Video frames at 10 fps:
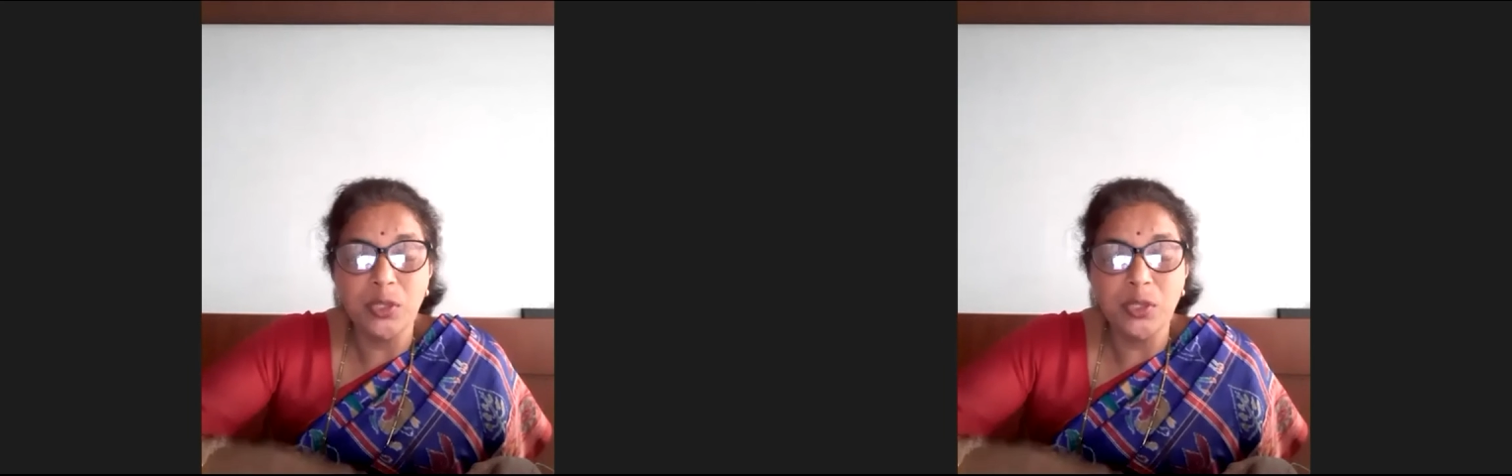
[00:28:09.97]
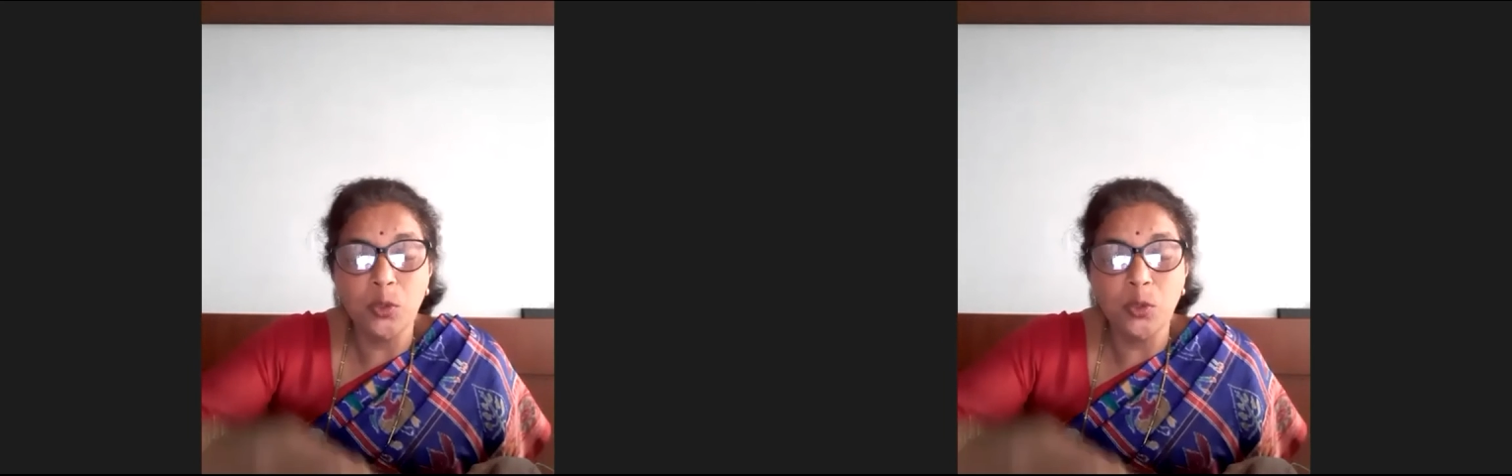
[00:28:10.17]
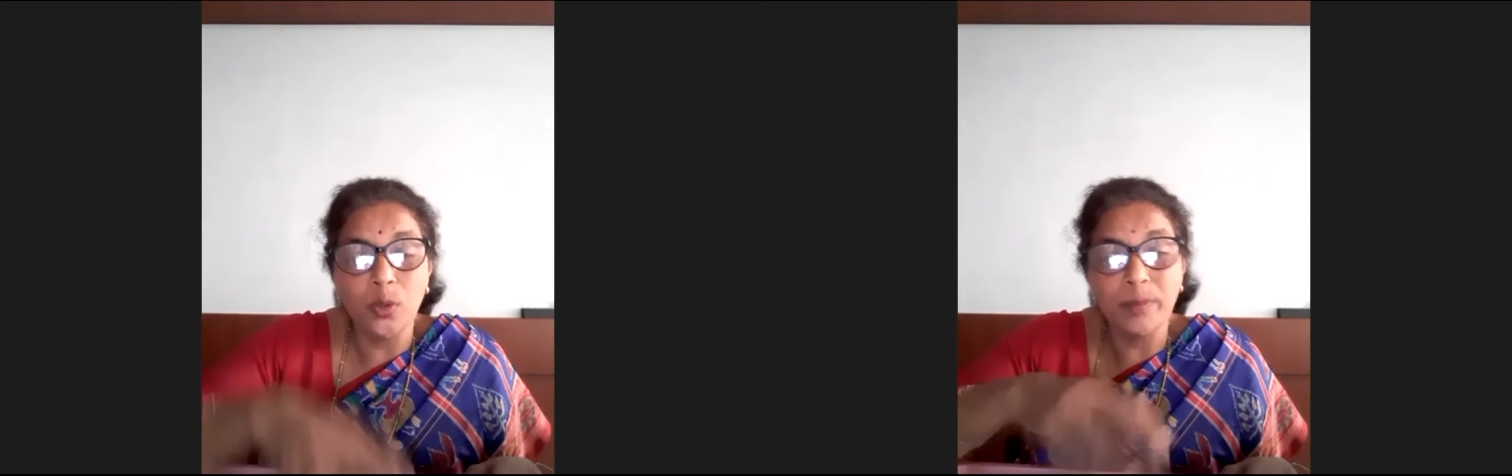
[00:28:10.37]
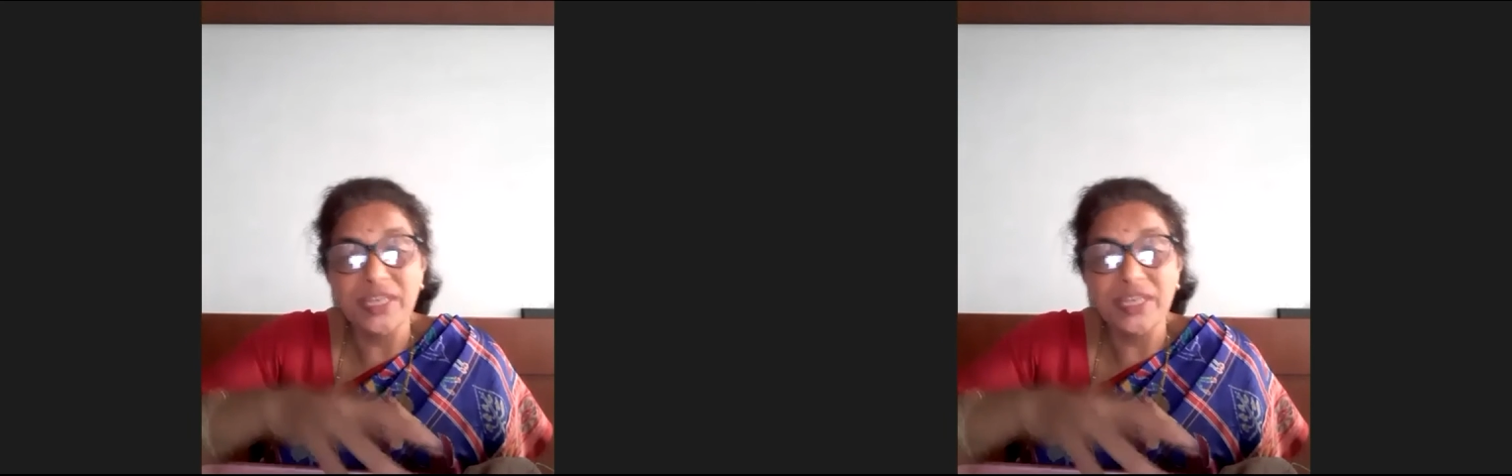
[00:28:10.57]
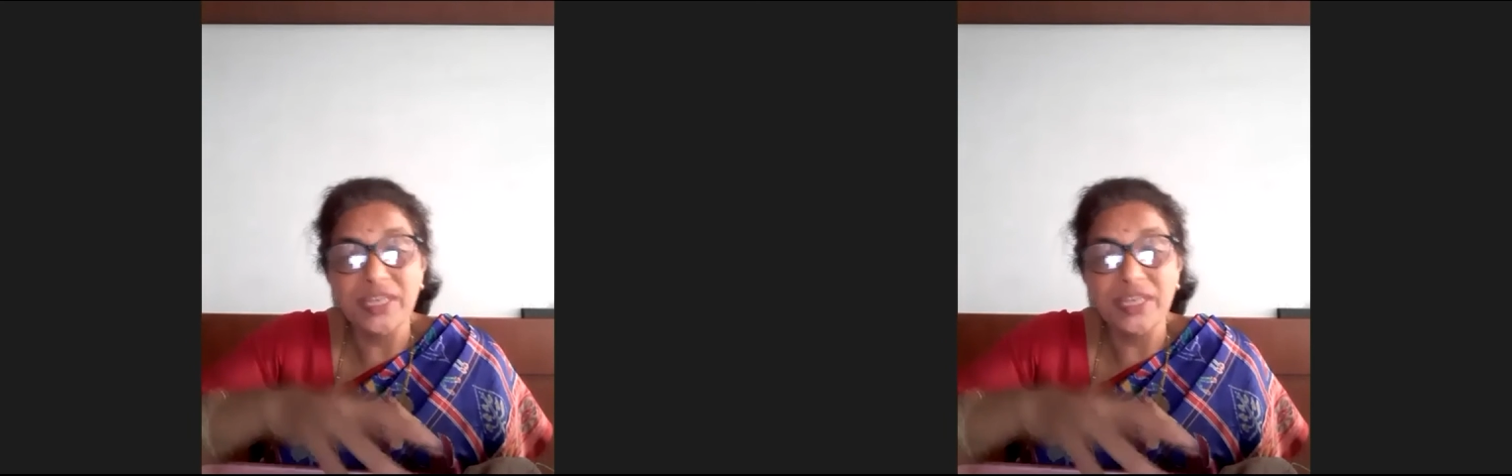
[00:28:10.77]
textures,
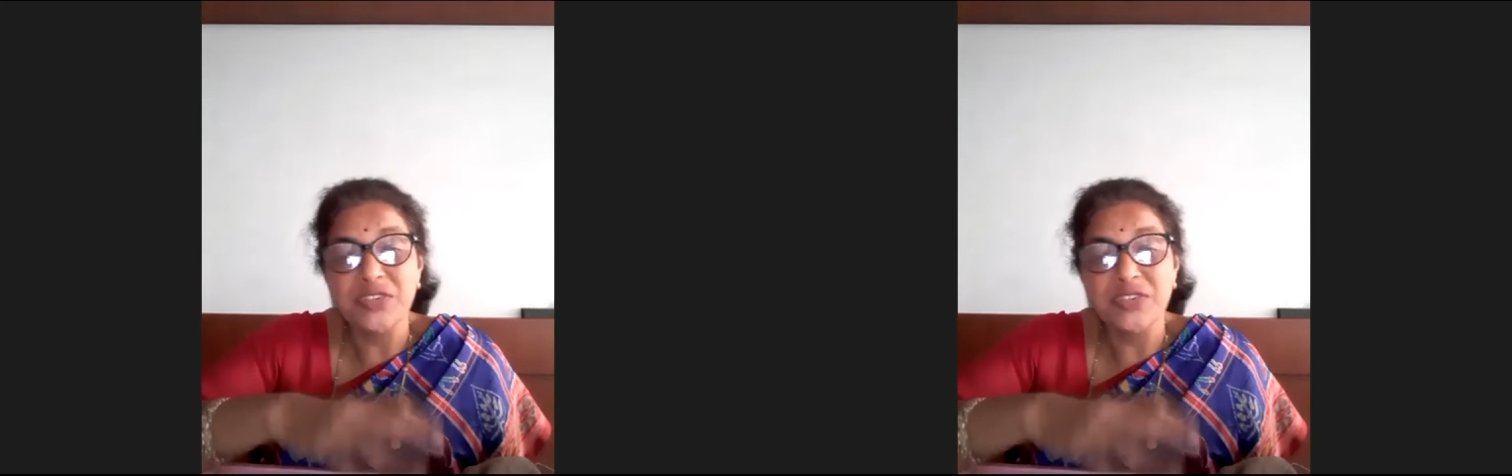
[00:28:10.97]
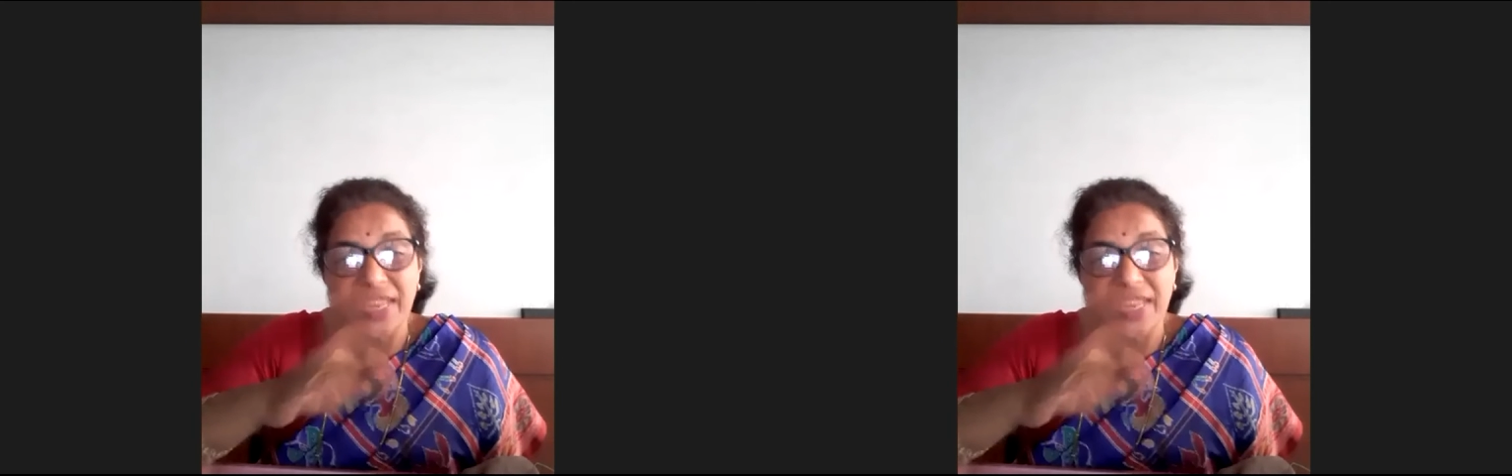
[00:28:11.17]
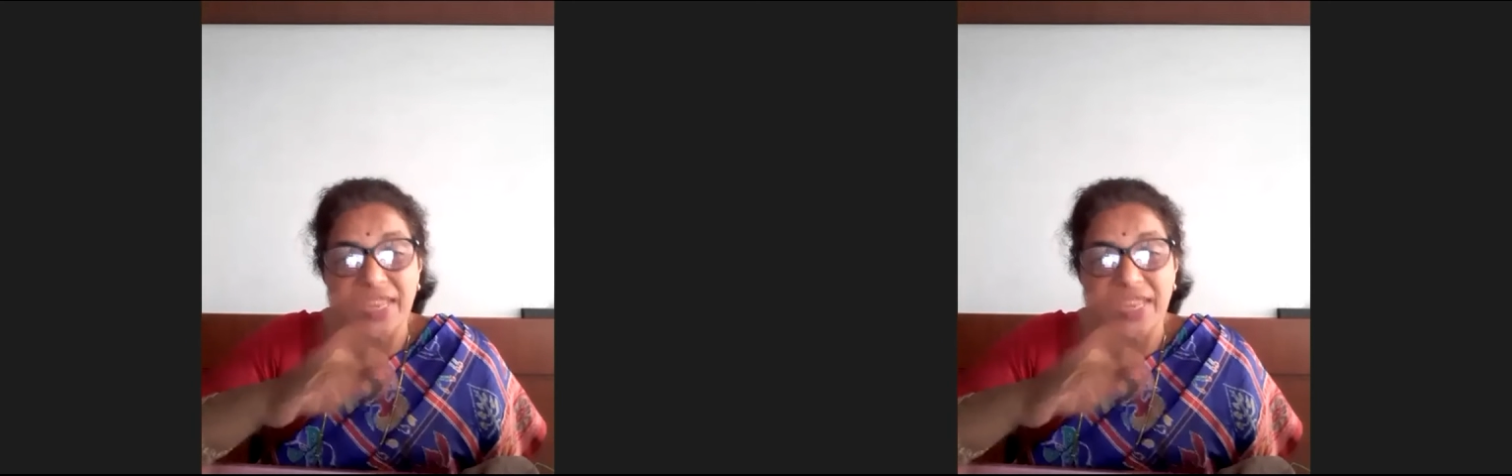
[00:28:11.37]
you know, like